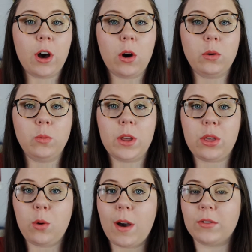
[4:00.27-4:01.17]
phone with
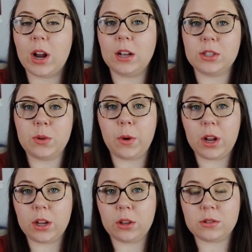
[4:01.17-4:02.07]
whoever else you
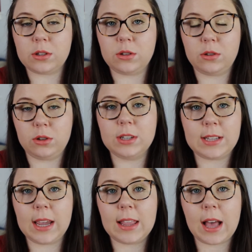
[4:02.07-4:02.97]
is
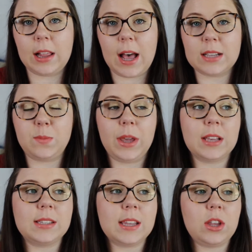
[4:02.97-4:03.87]
taking that class,
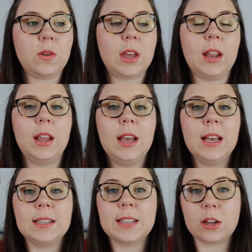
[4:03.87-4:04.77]
because then you can
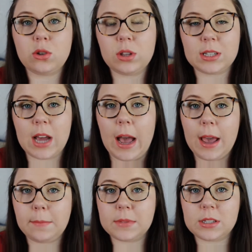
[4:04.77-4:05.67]
schedule the
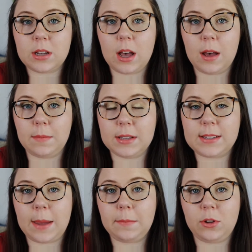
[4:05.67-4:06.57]
times
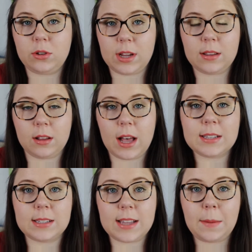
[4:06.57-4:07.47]
you take the
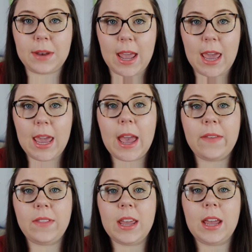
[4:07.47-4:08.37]
class the same day,
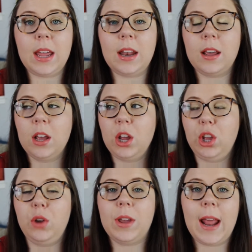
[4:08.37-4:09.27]
and then
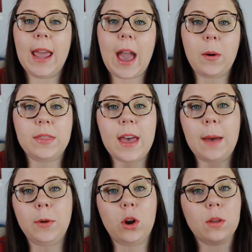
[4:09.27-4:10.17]
you can hang out with
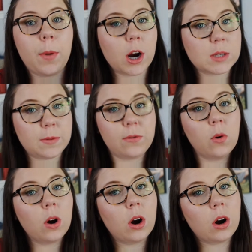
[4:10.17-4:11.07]
them, go to the parks
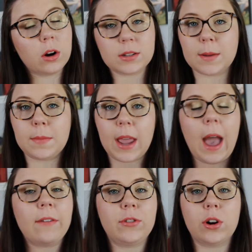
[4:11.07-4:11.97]
before or something
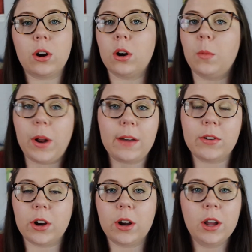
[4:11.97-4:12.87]
after, or
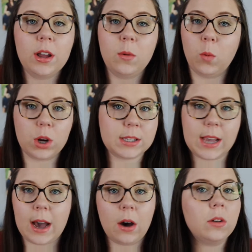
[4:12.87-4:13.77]
whatever works
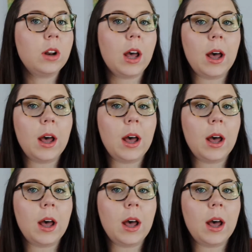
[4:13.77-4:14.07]
out.